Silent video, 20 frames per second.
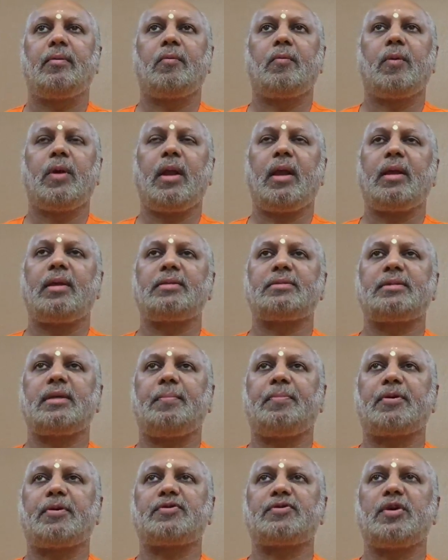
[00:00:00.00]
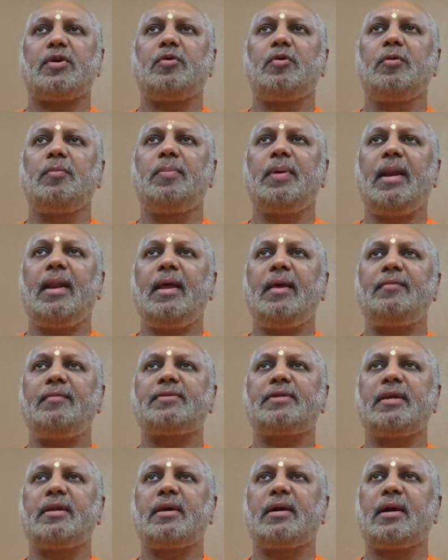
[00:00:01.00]
Whereas a person who
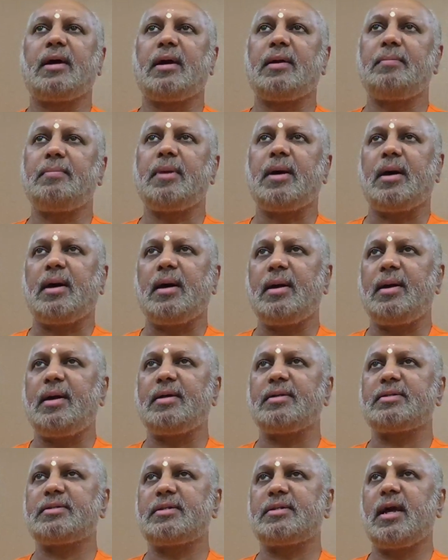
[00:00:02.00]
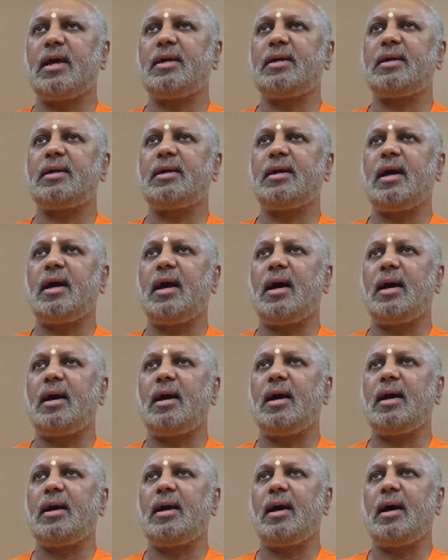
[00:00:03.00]
believes in karma does not
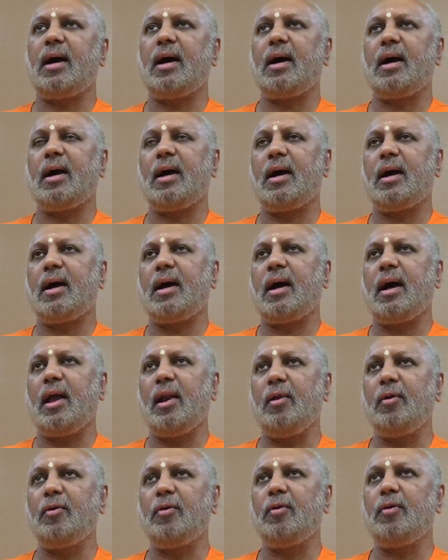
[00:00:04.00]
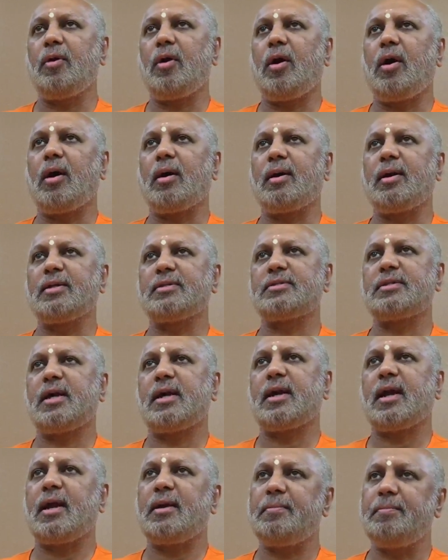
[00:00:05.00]
allow or does
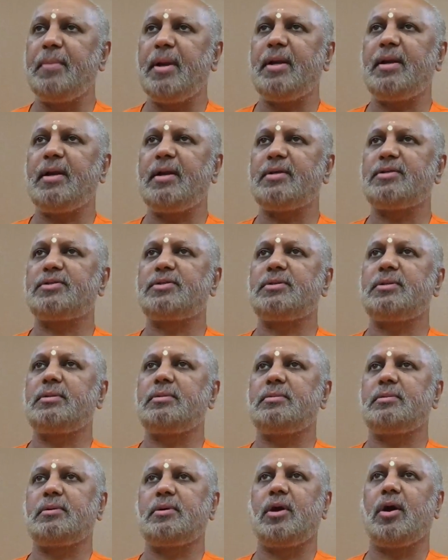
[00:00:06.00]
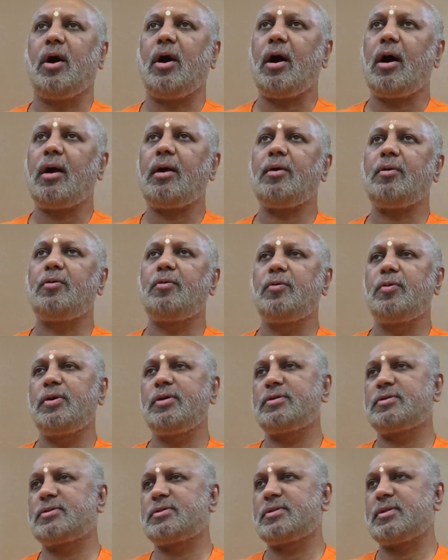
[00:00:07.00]
not admit it is God
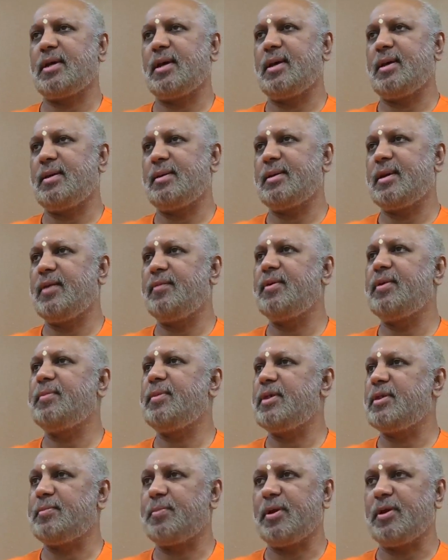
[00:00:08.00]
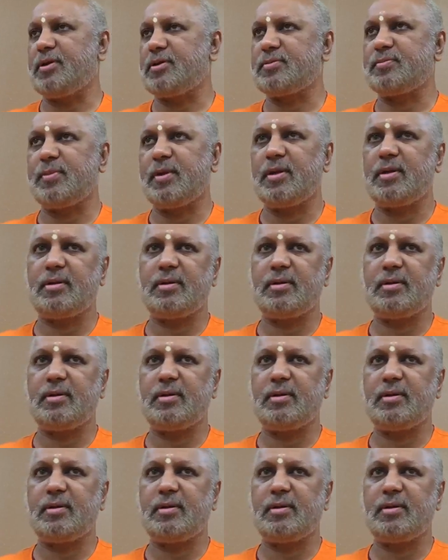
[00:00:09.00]
who is giving me the punishment.